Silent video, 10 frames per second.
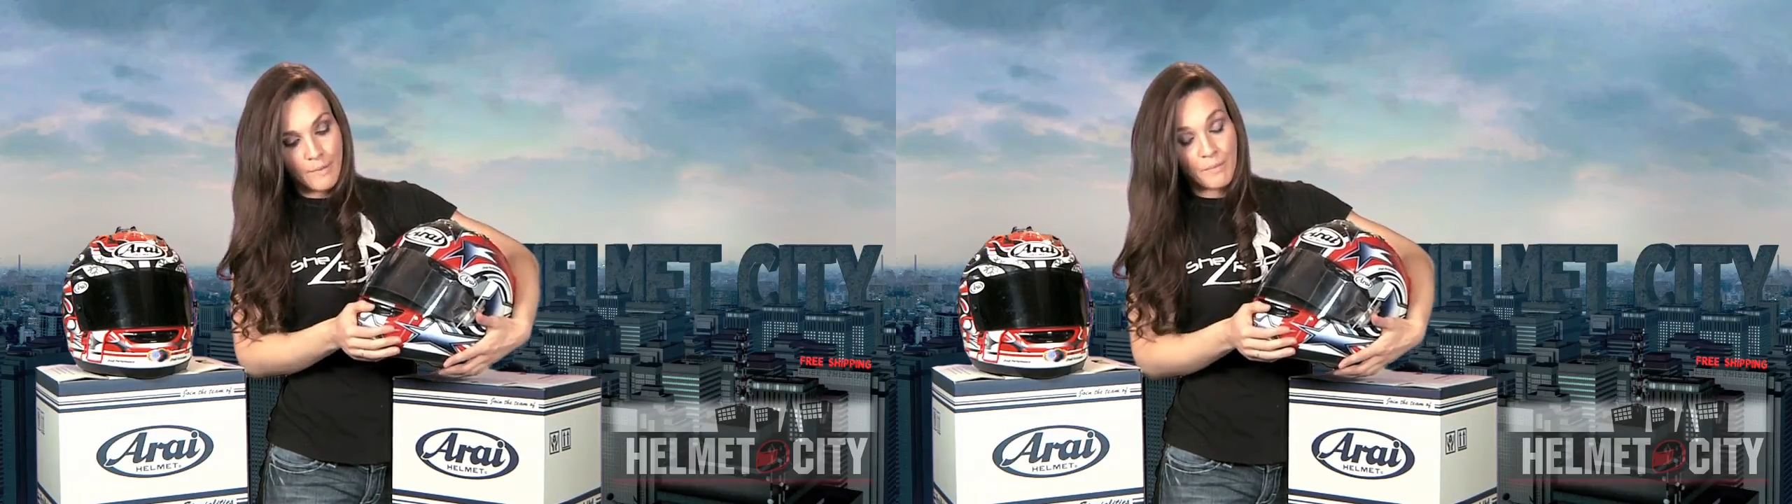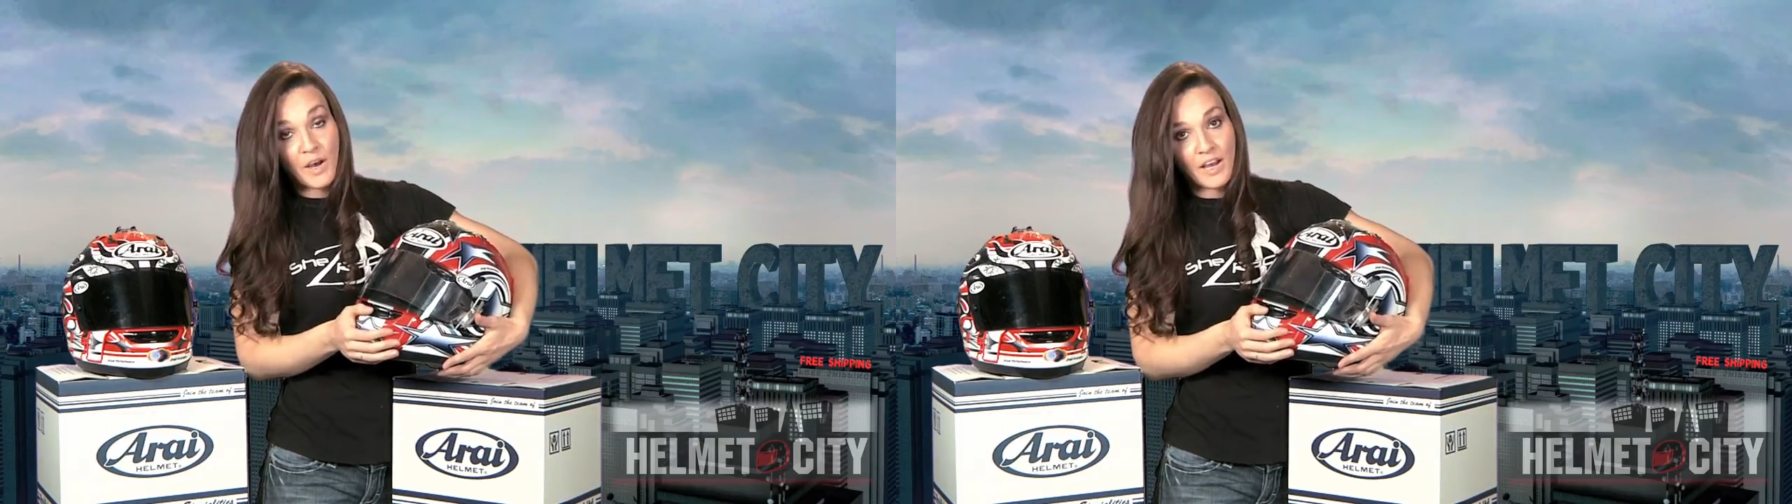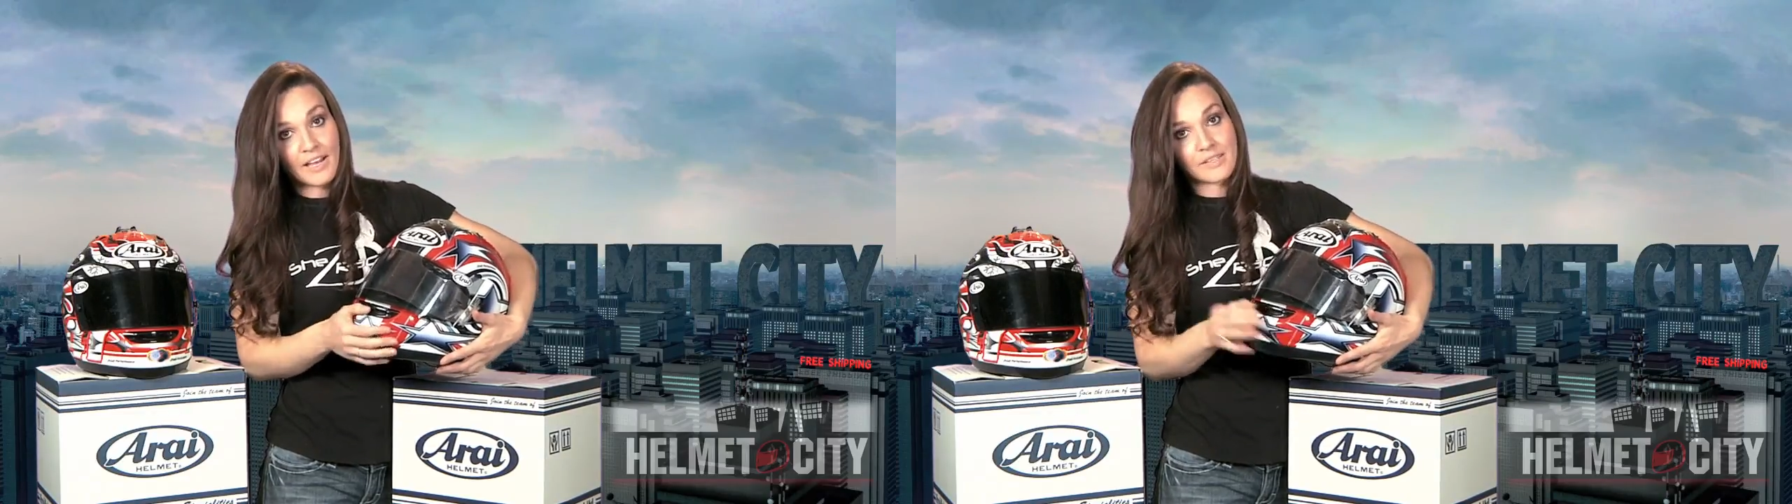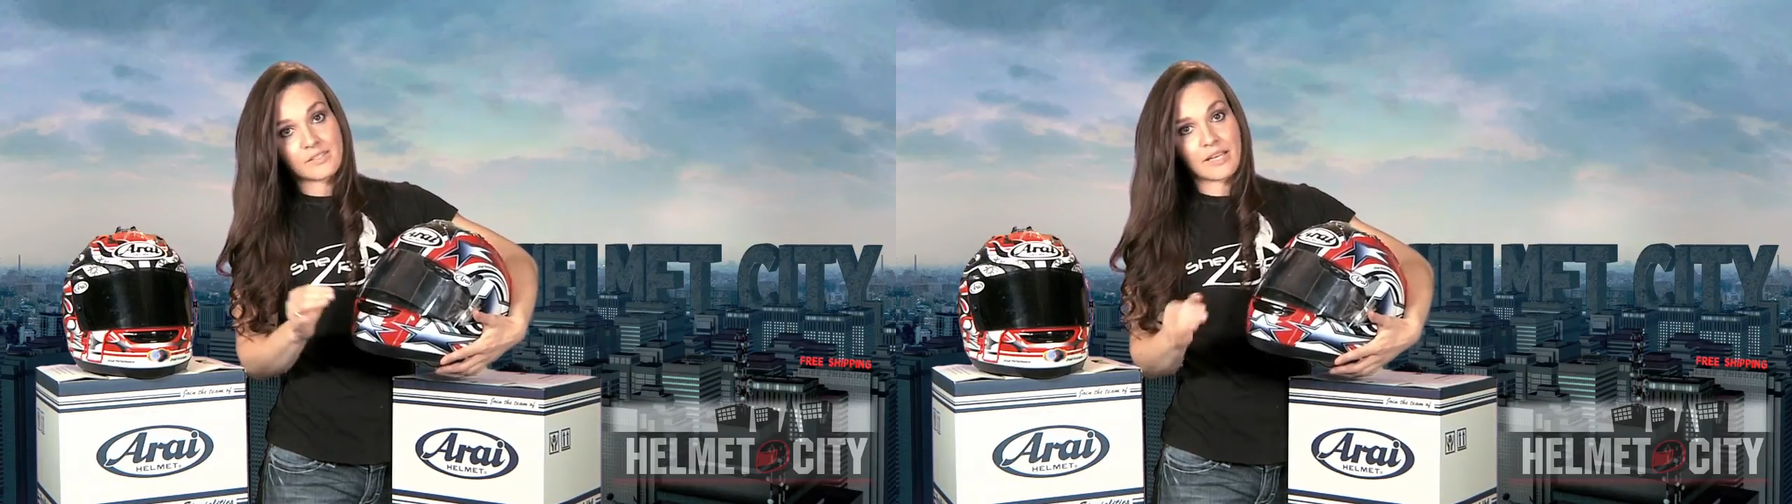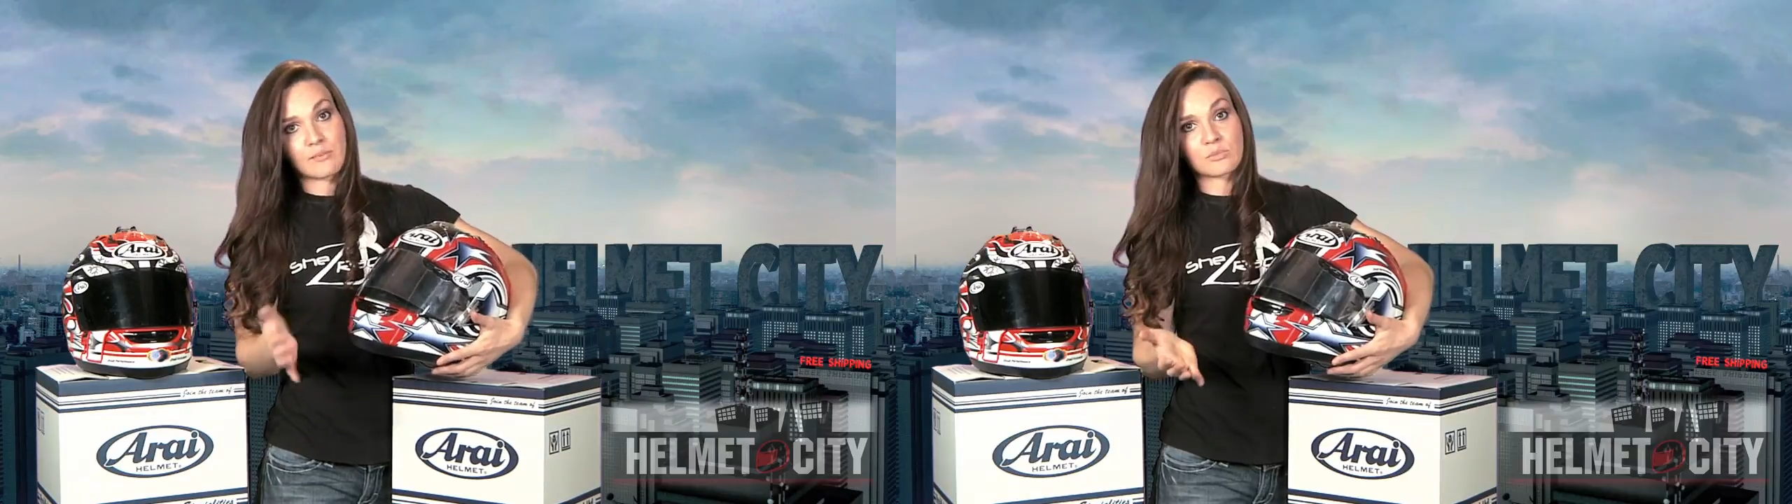But at the
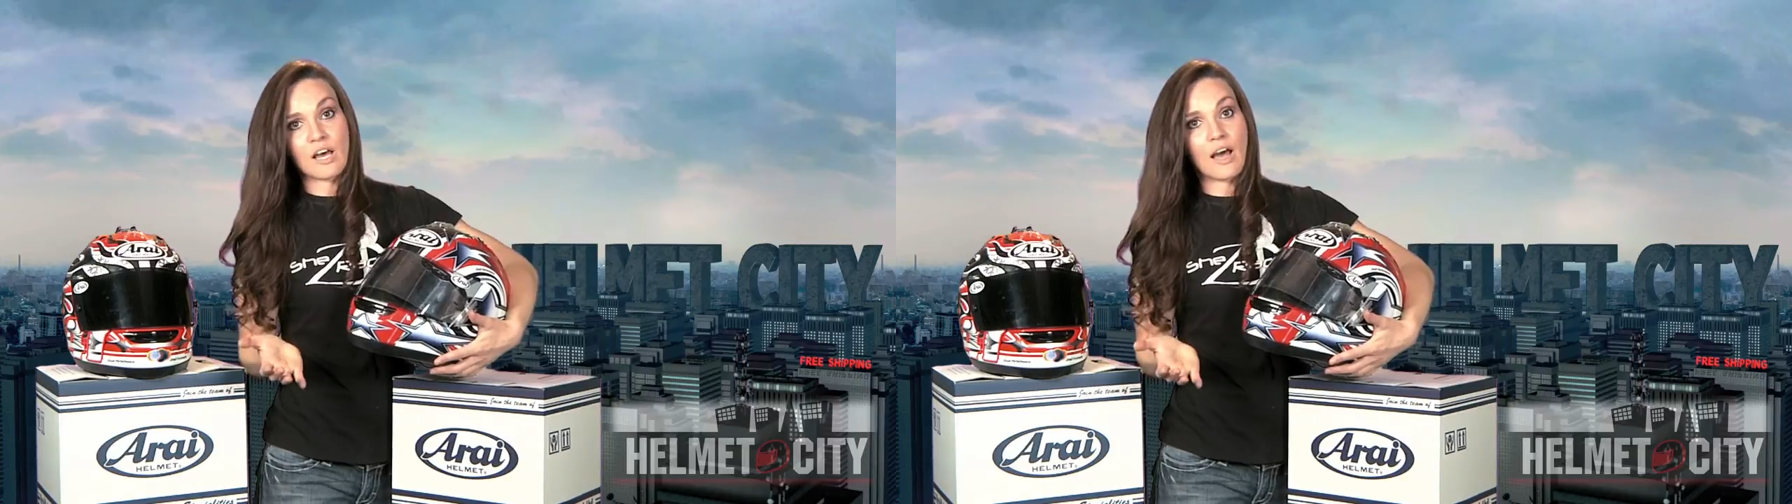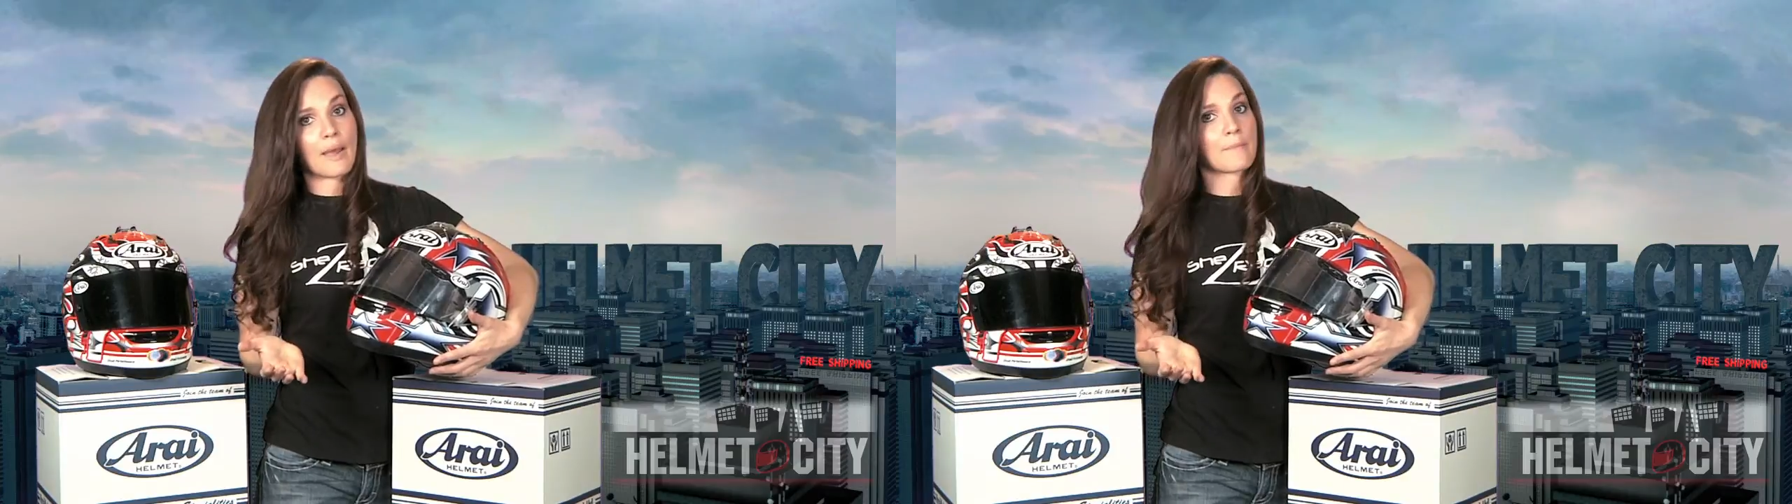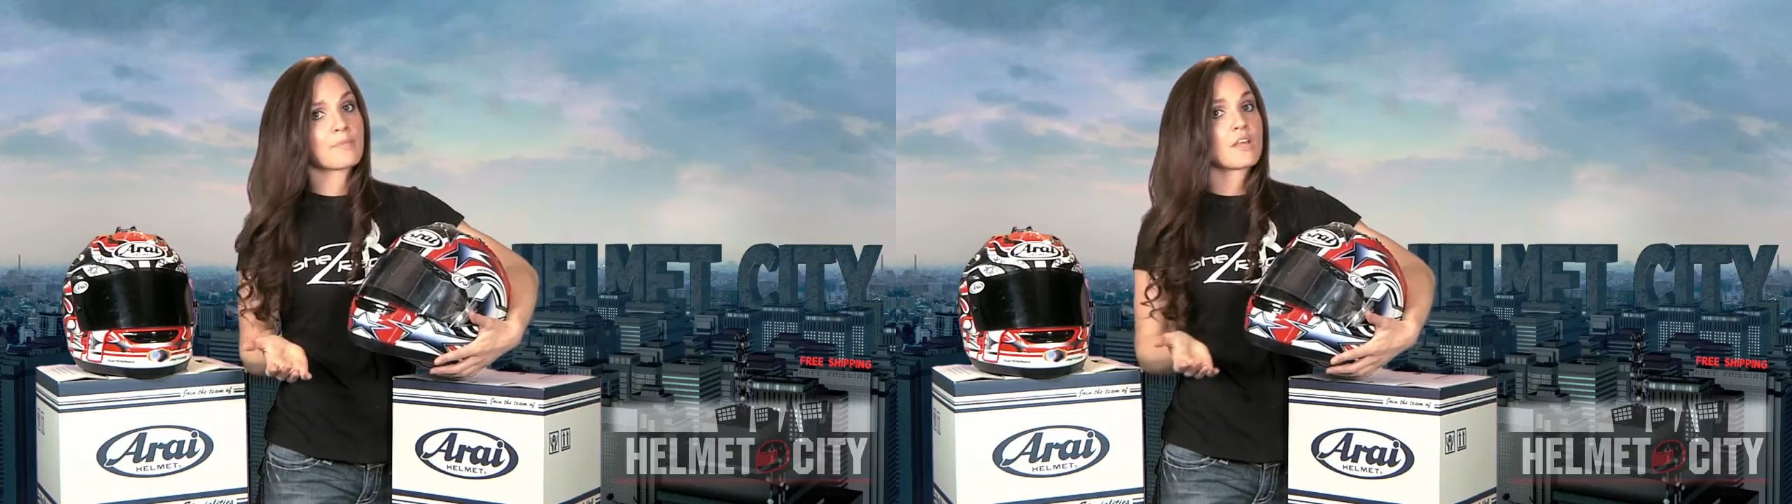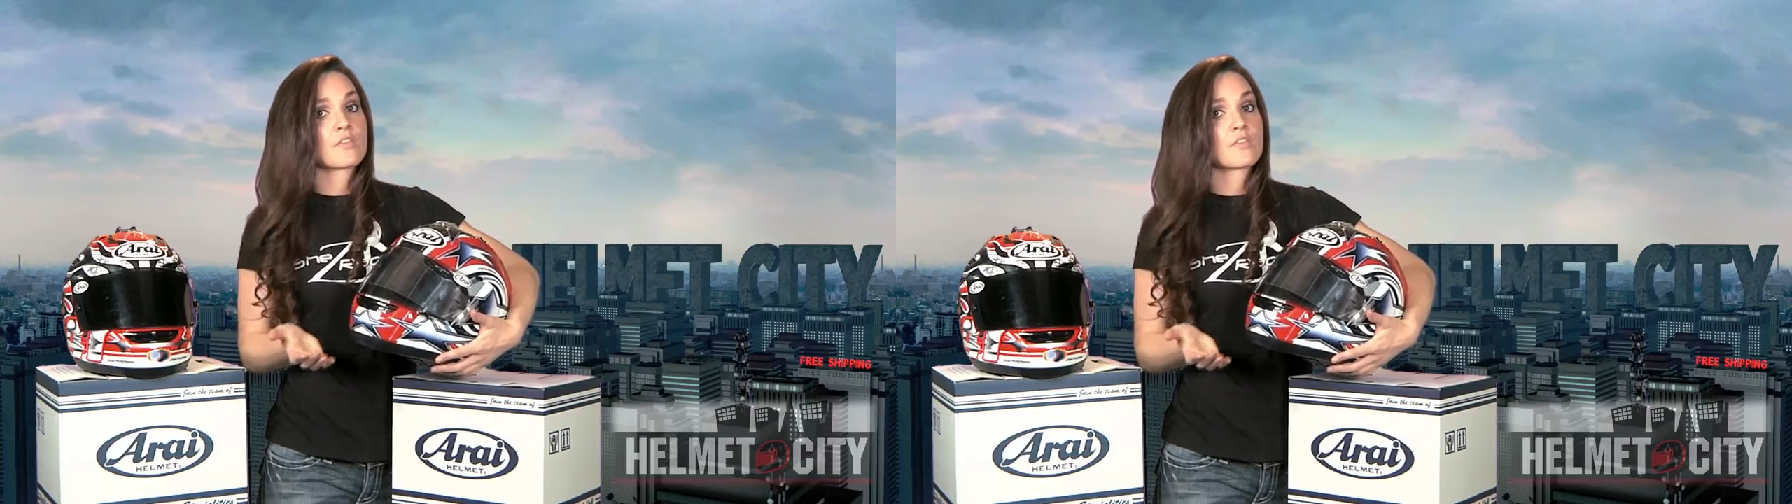same time,